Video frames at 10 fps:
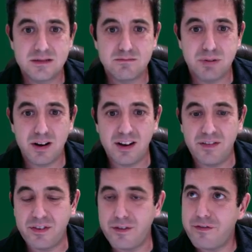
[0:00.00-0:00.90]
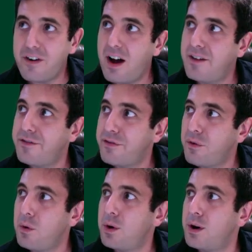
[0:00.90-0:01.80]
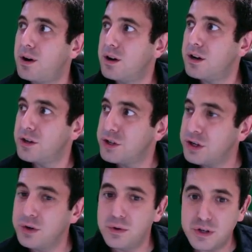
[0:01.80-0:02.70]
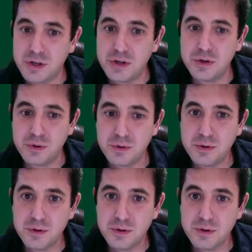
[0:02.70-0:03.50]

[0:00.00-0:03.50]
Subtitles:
But if they're 5-4, 2-2,